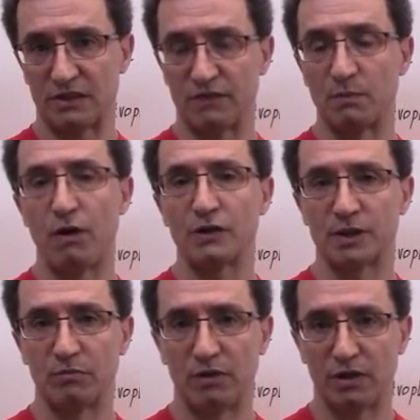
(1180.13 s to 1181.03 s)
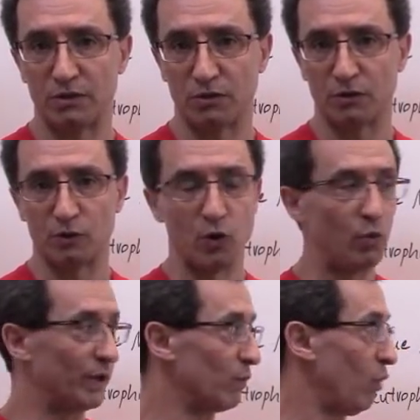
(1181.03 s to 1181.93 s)
if it's possible, you could go
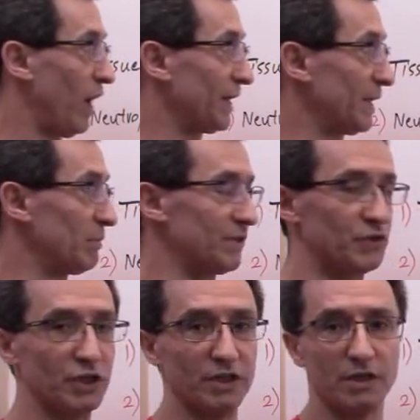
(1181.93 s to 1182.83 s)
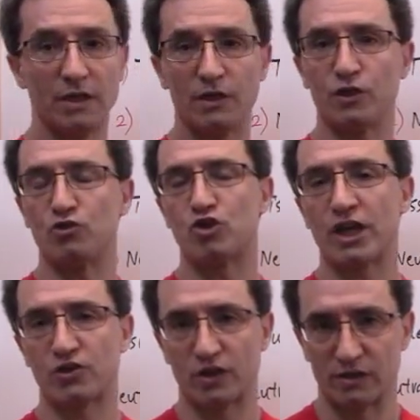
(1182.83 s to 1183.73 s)
with vitamin D
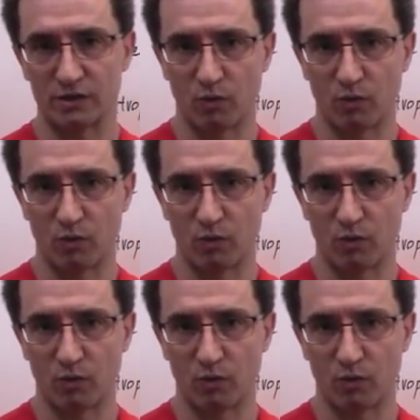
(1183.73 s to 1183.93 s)
injections.